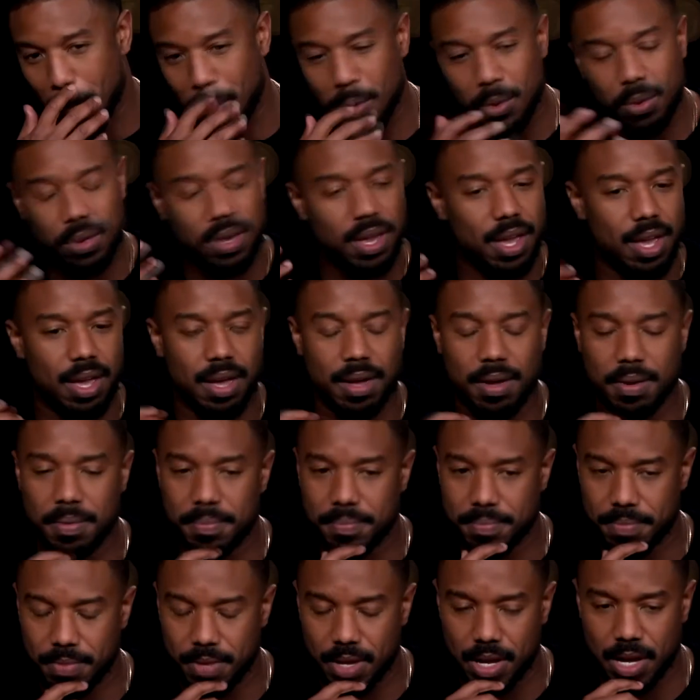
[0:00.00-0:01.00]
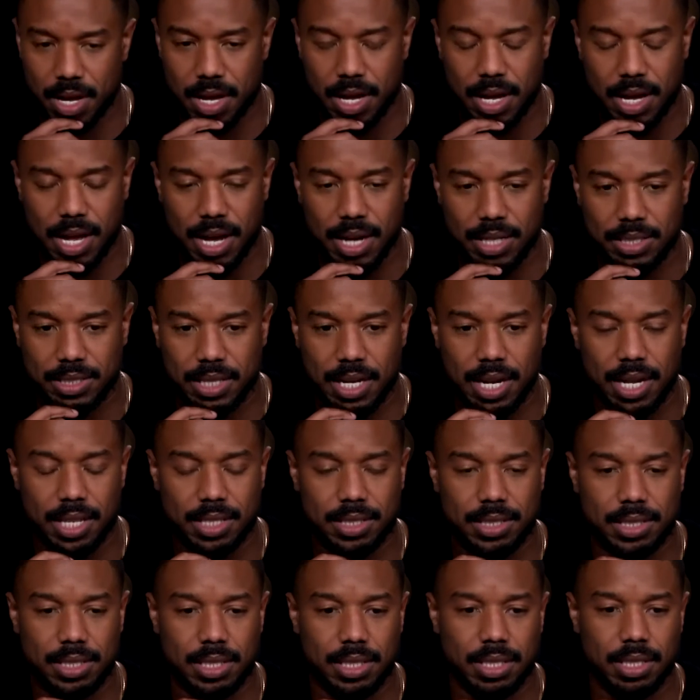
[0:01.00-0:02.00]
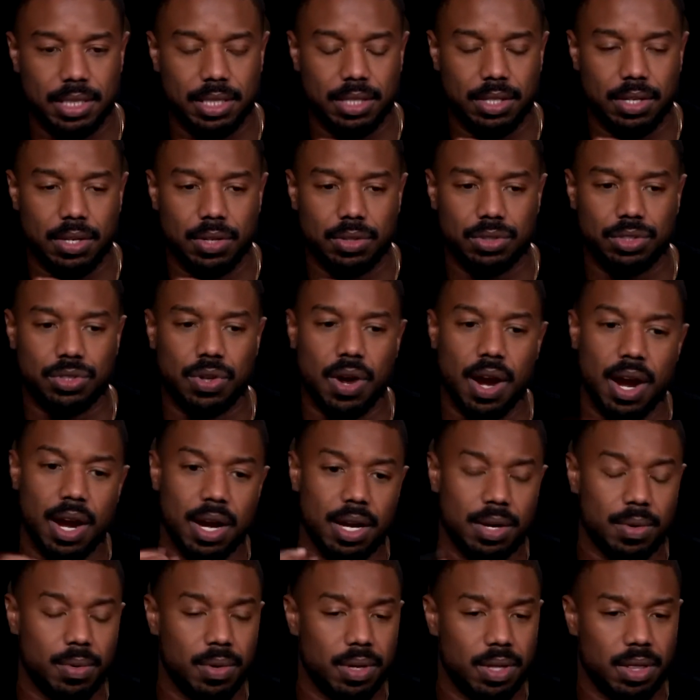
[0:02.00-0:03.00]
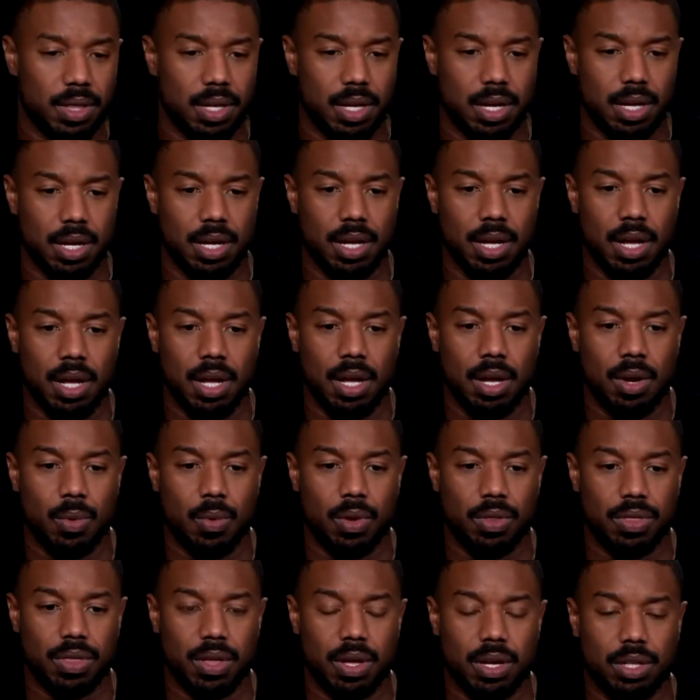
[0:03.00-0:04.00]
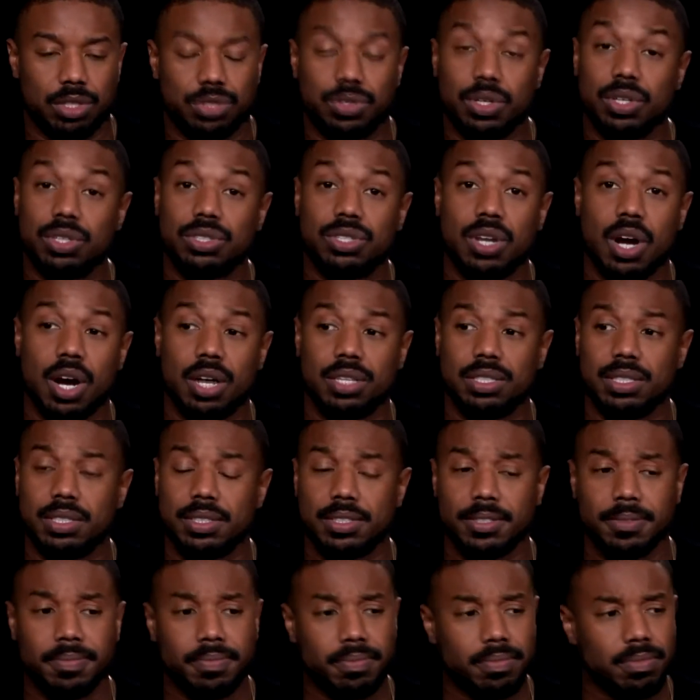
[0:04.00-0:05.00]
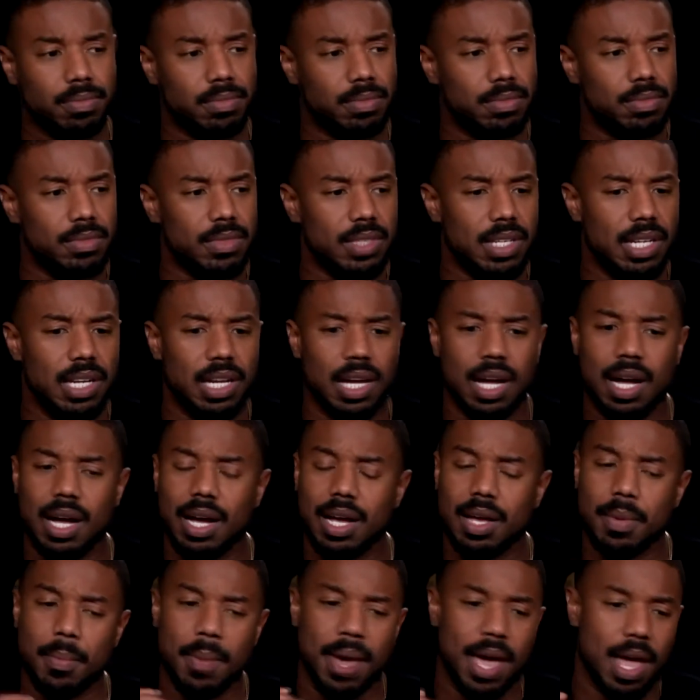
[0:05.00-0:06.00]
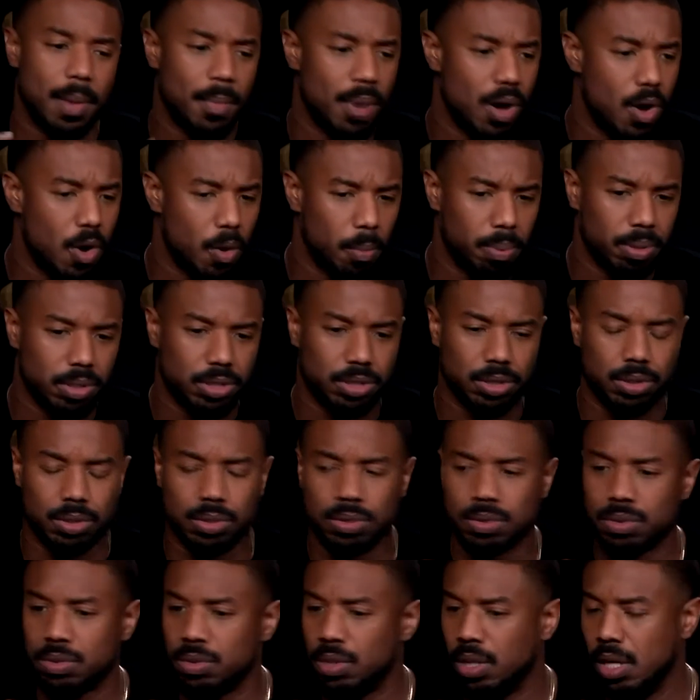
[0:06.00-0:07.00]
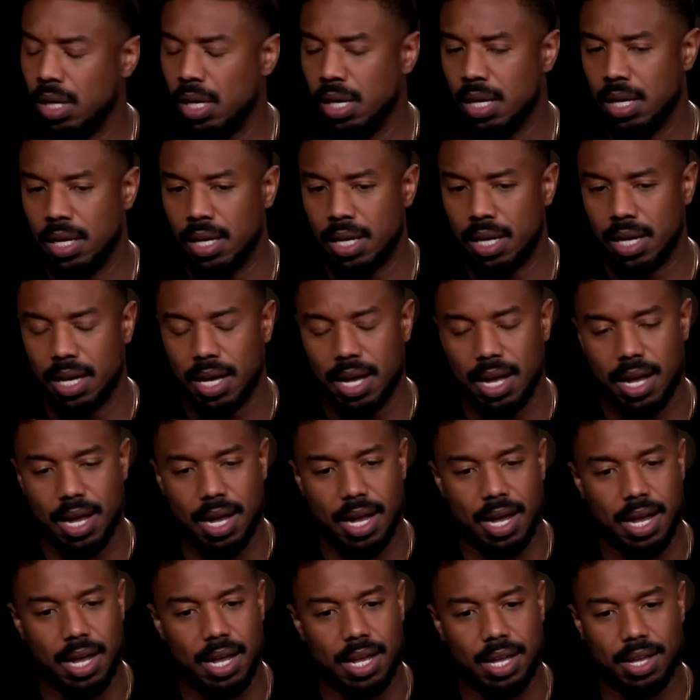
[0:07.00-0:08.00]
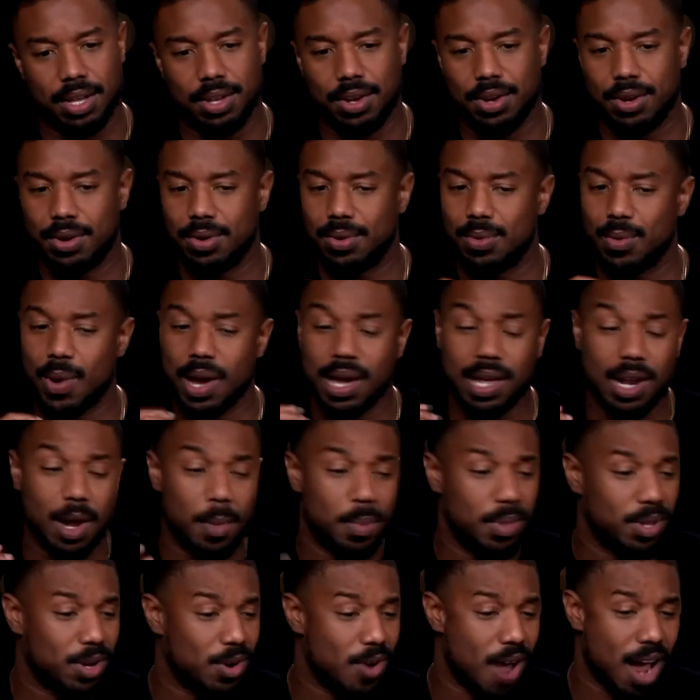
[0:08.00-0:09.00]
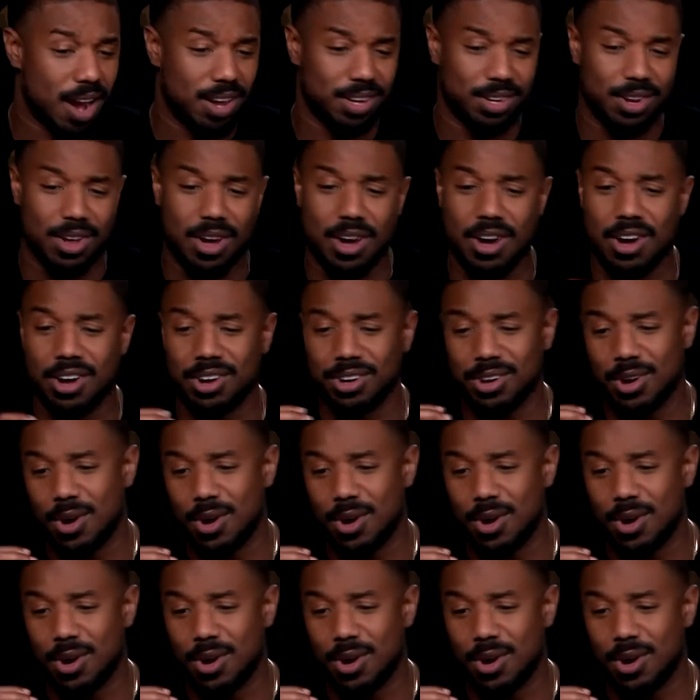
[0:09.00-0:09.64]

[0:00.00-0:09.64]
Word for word: Boot camp. I got a chance to train with drill sergeants, command my own platoon. Waking up at the crack of dawn,